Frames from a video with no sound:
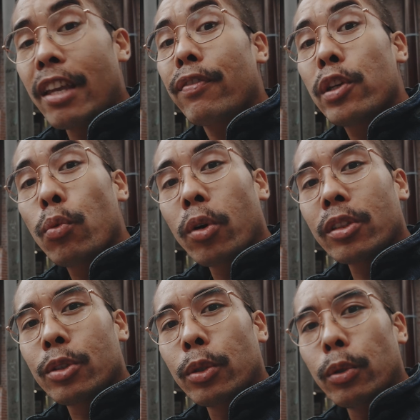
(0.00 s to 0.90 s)
if you want
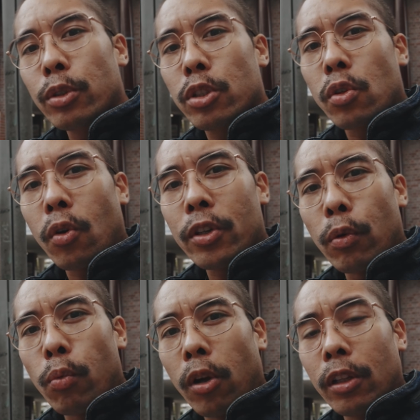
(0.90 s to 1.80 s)
to store your
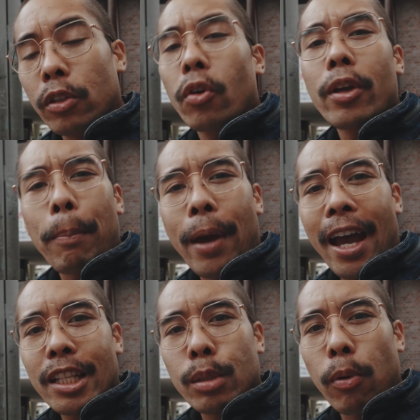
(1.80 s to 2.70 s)
wallet or your
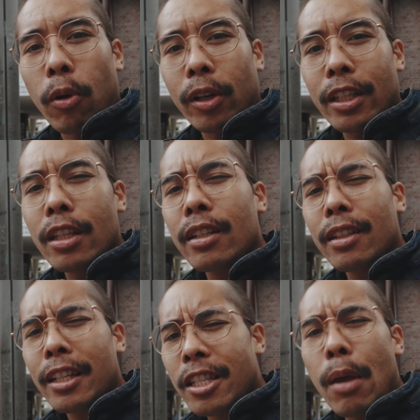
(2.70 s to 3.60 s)
passport in a,
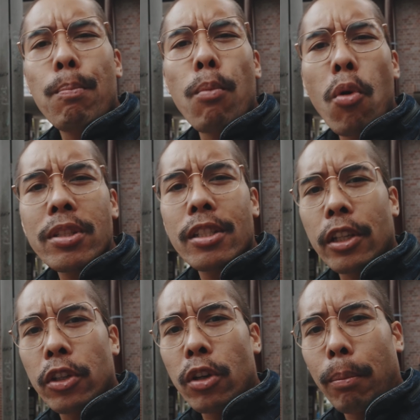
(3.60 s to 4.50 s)
let's say, more
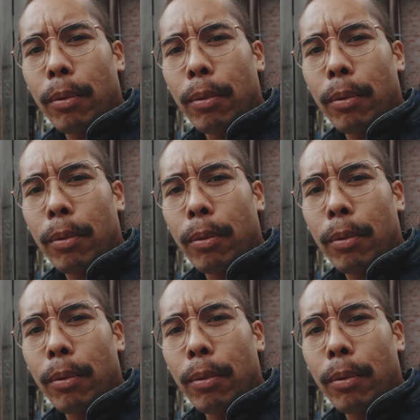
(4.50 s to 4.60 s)
secure